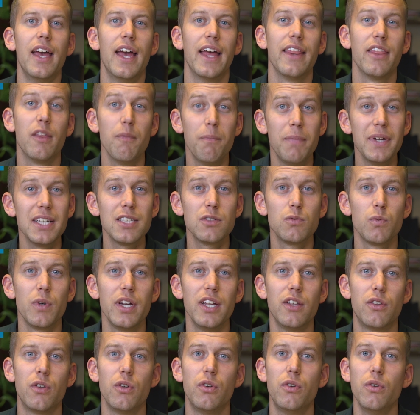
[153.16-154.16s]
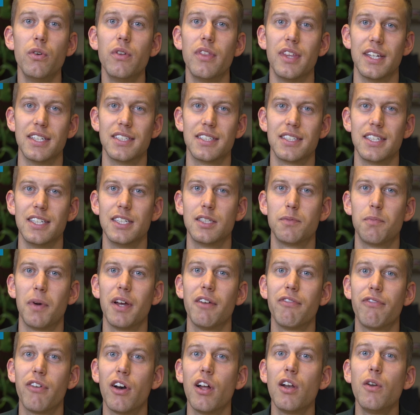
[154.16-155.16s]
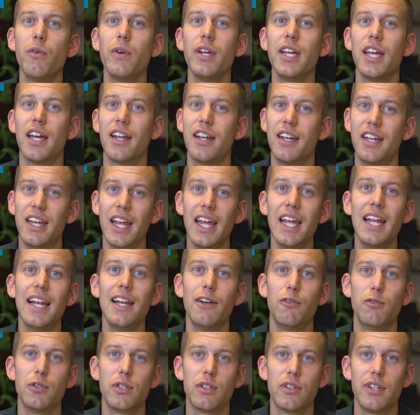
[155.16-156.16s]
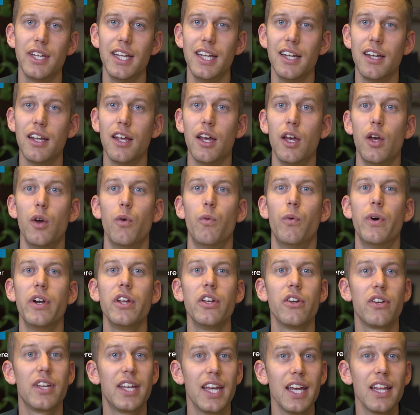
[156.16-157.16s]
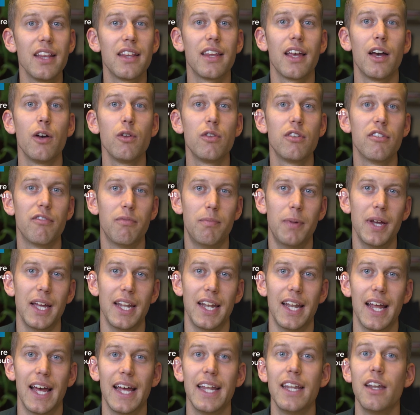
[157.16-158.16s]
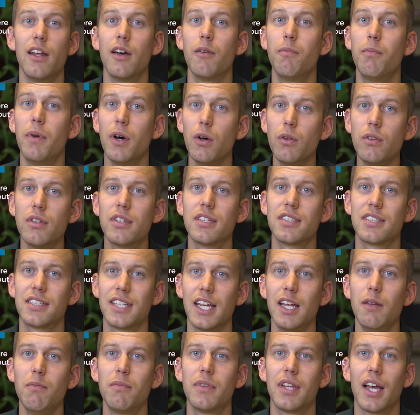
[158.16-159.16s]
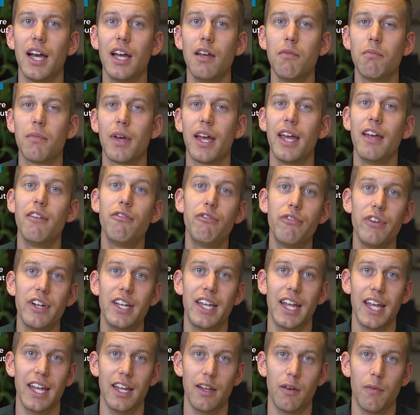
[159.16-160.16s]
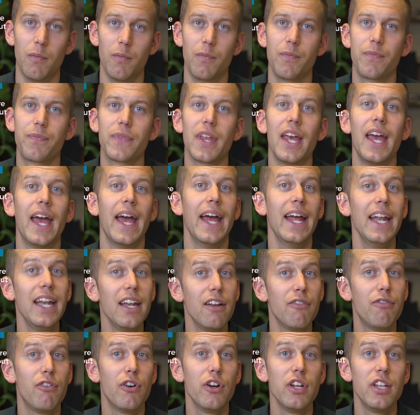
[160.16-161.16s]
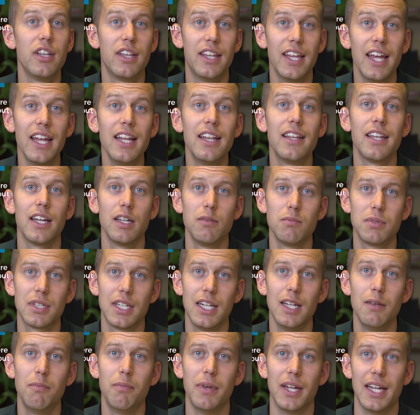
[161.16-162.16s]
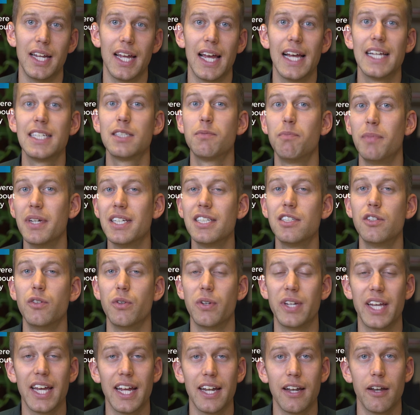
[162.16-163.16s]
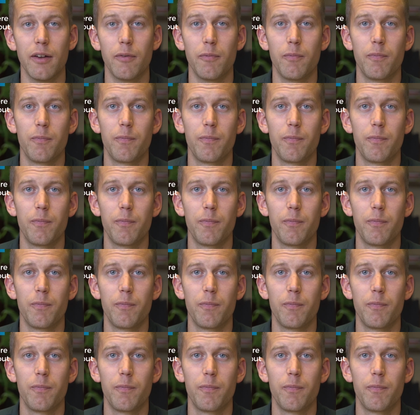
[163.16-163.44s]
And the best way to do this is by following a daily routine where you get out of bed at about the same time every day and avoid daytime sleeping as best you can.